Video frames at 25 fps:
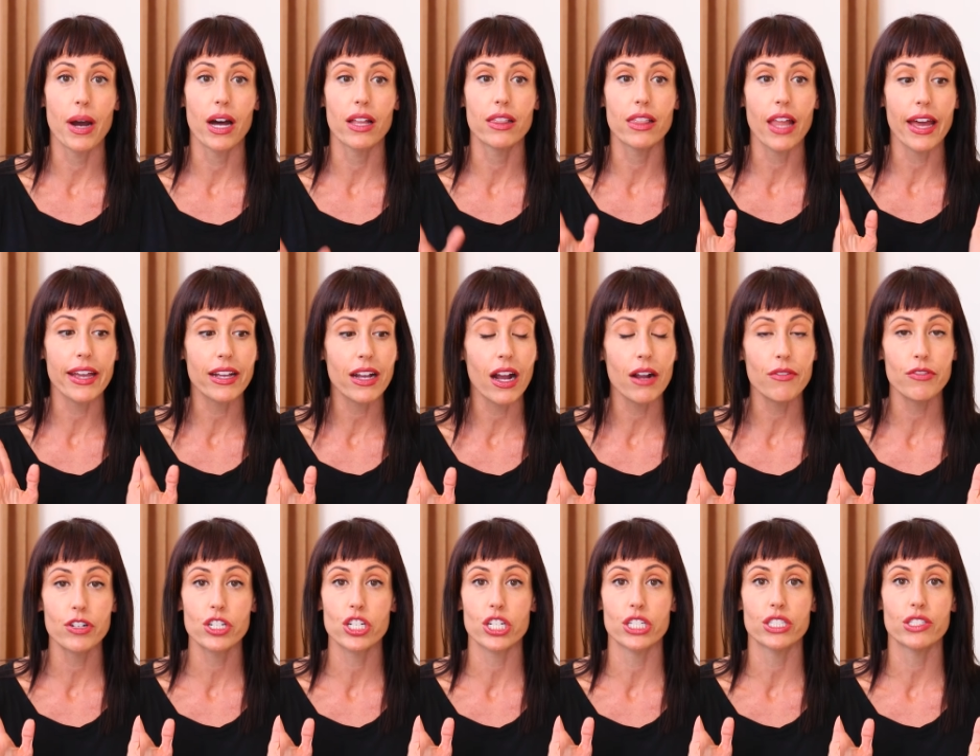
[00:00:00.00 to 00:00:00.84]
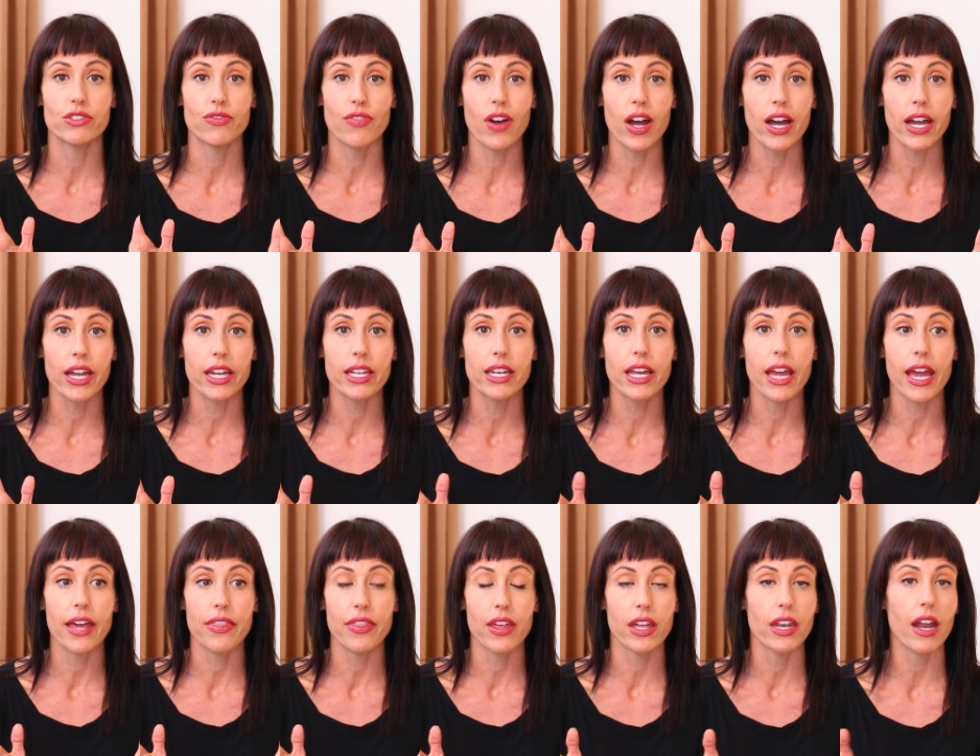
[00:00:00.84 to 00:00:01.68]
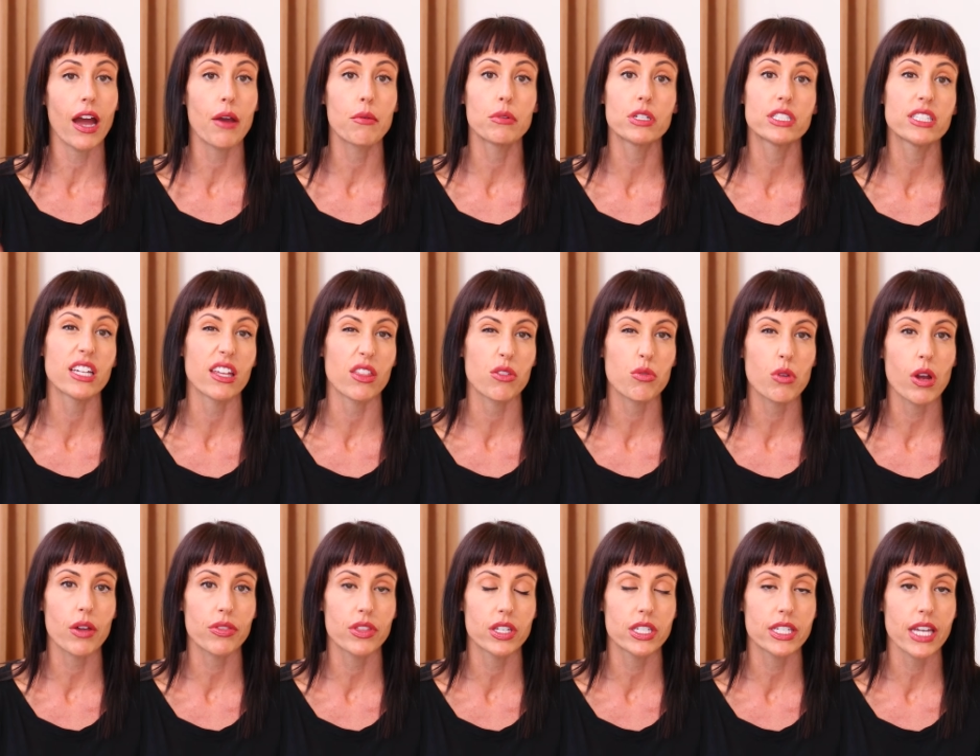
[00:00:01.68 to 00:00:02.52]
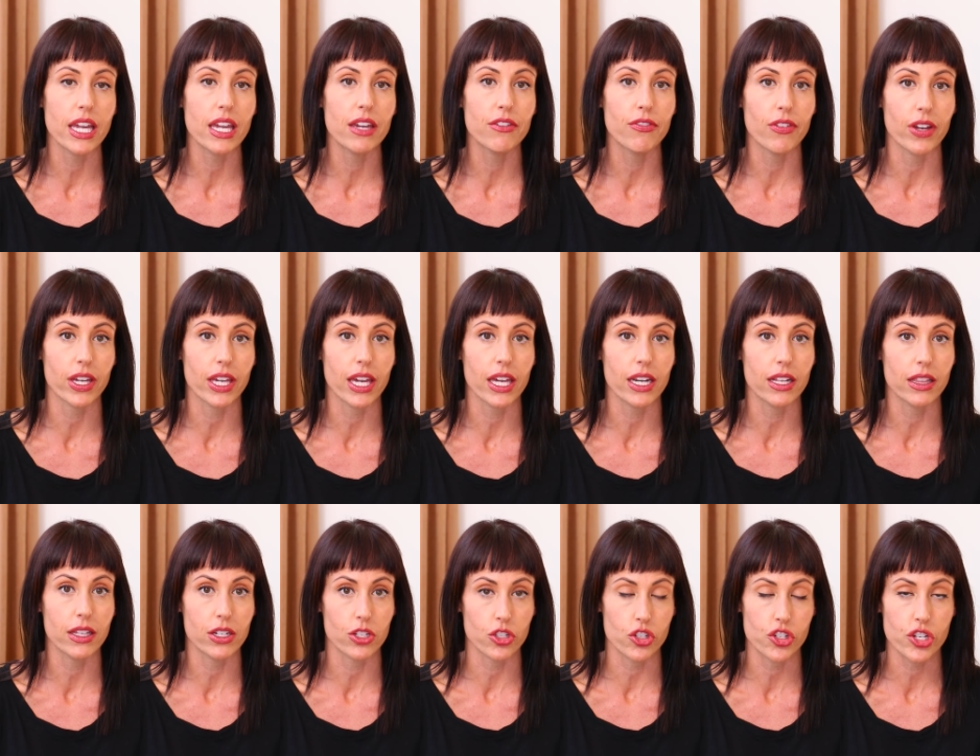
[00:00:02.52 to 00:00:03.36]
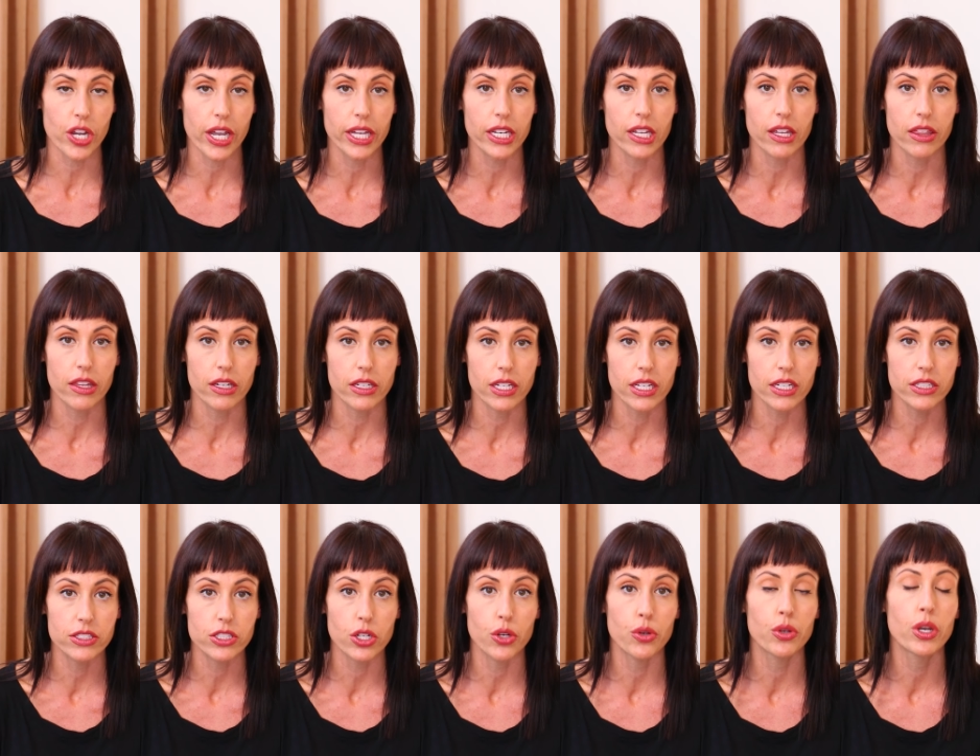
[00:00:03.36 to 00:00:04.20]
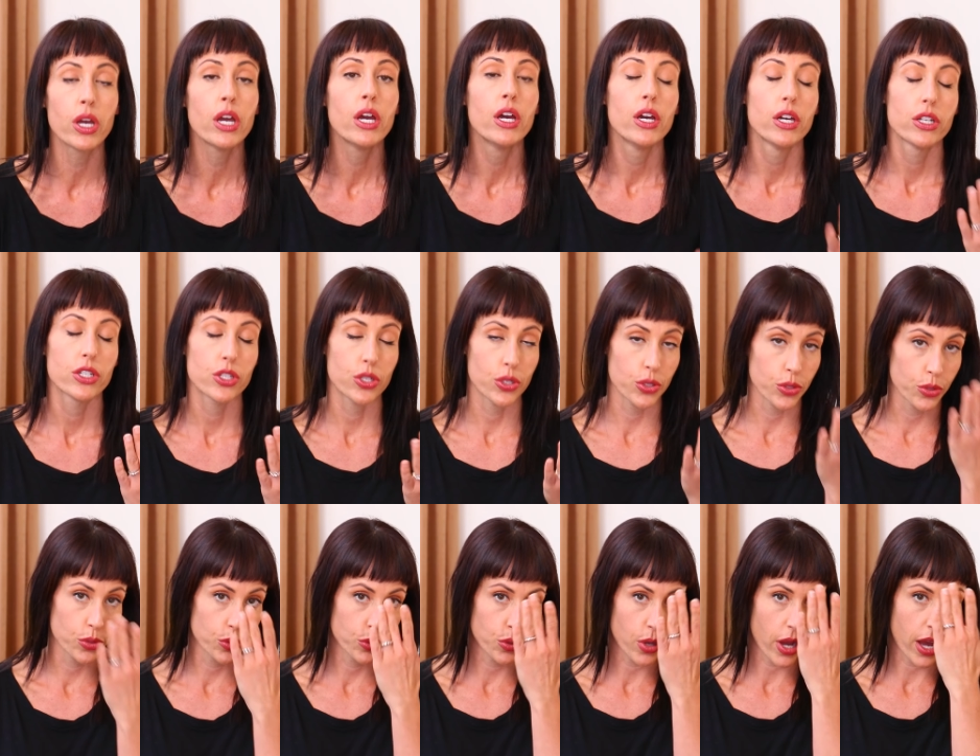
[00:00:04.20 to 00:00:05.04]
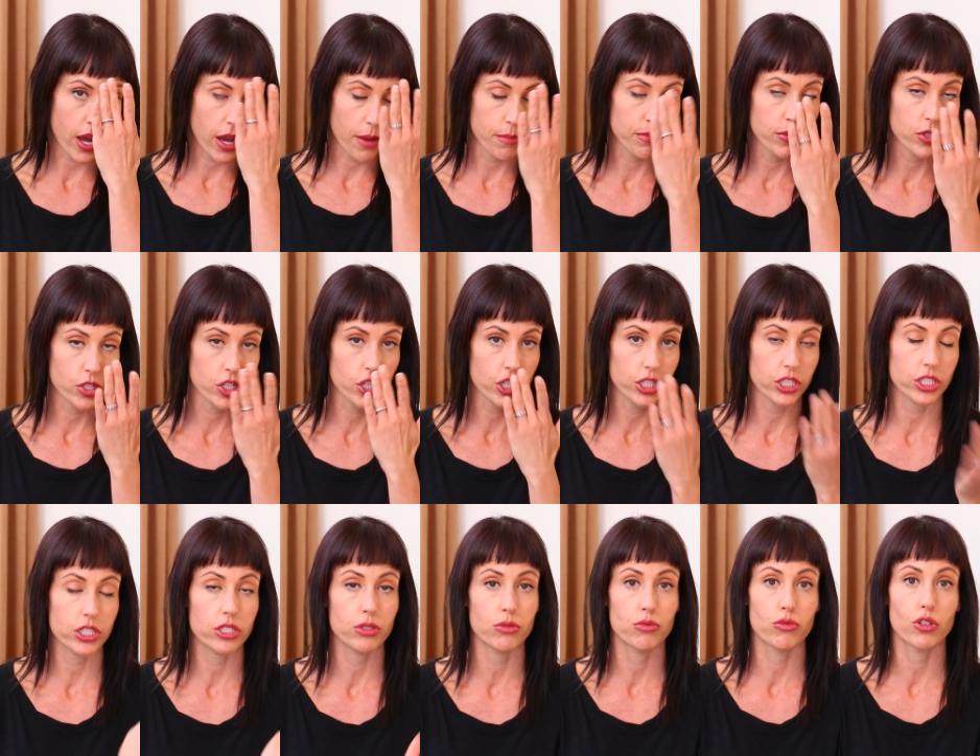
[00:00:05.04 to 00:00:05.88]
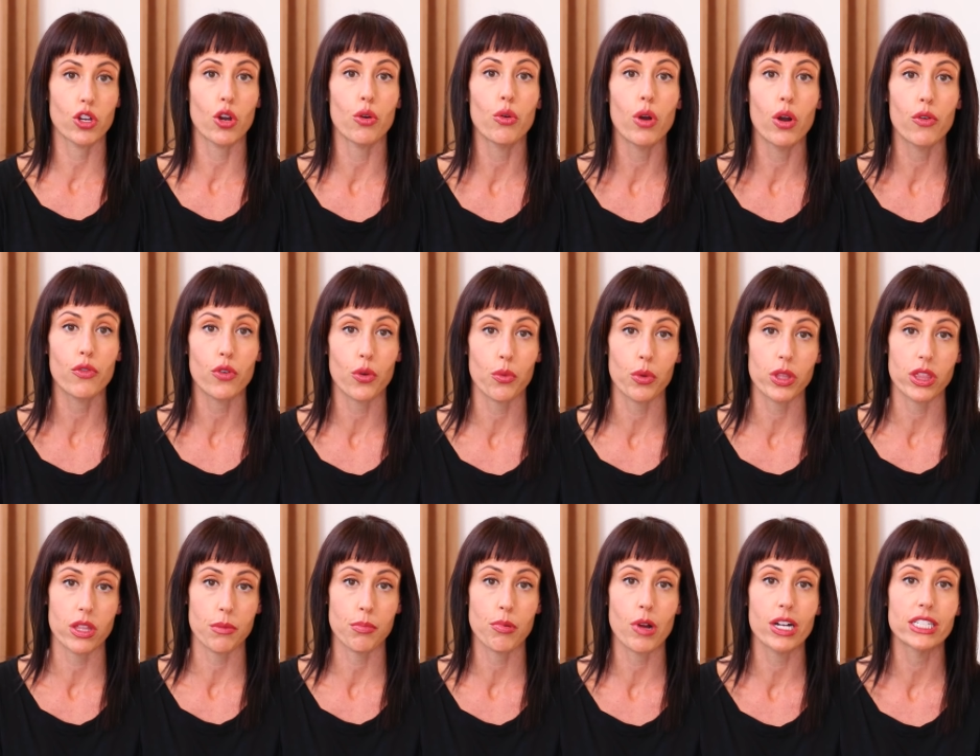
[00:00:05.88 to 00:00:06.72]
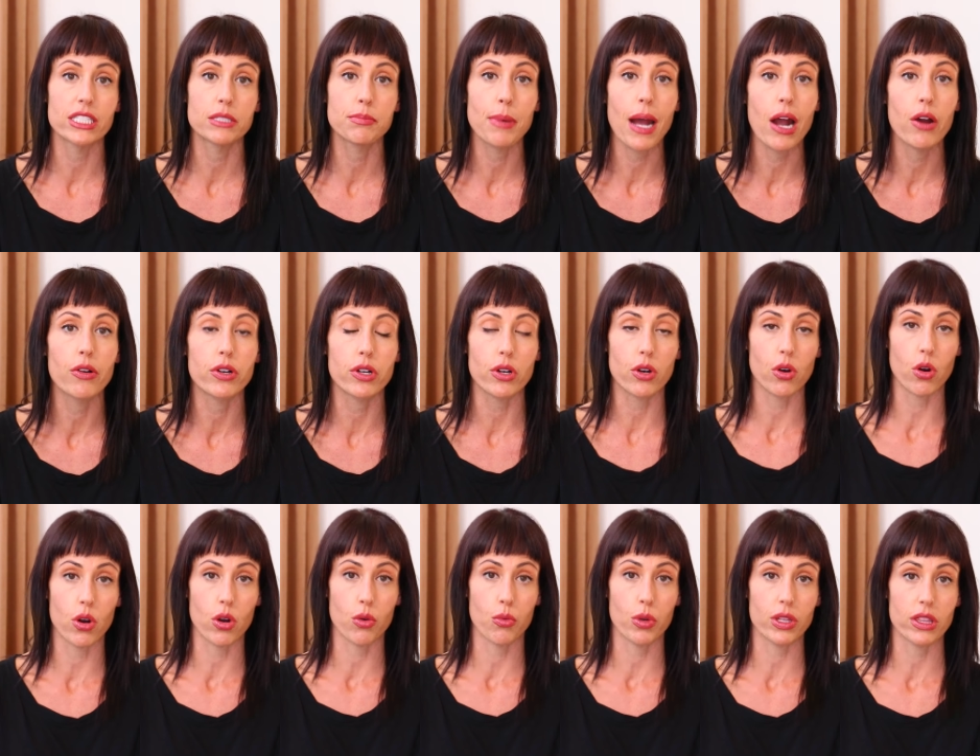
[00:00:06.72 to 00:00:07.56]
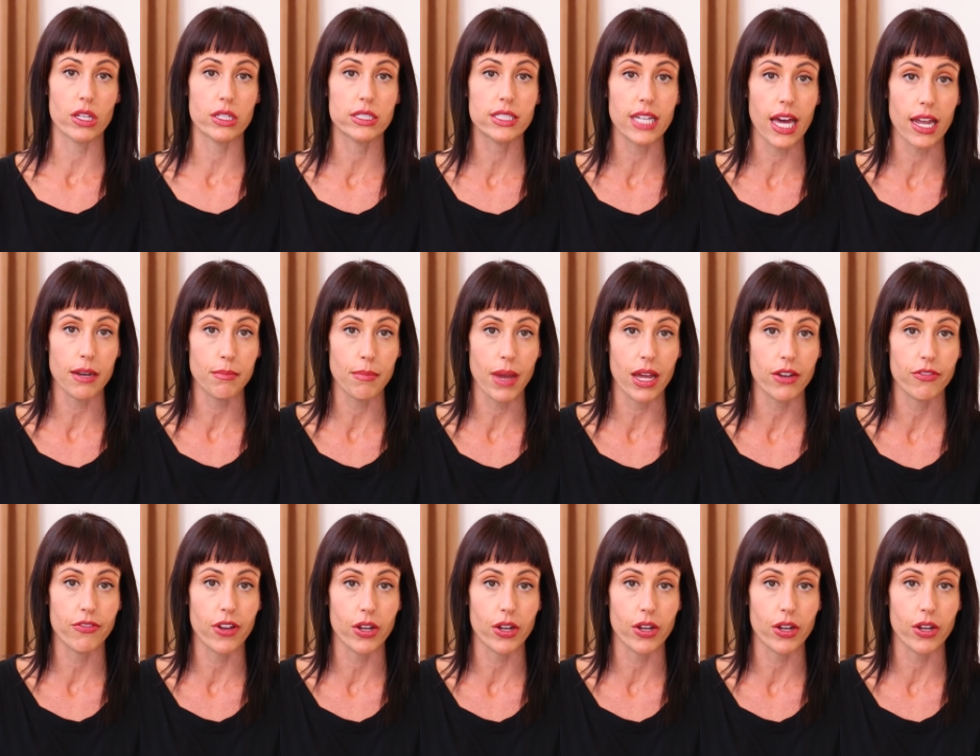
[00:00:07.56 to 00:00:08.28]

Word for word: a light coverage is fine, and then I would say throughout the day, if I get a little shiny in the T-zone, to just go over with the pressed powder or with the satin matte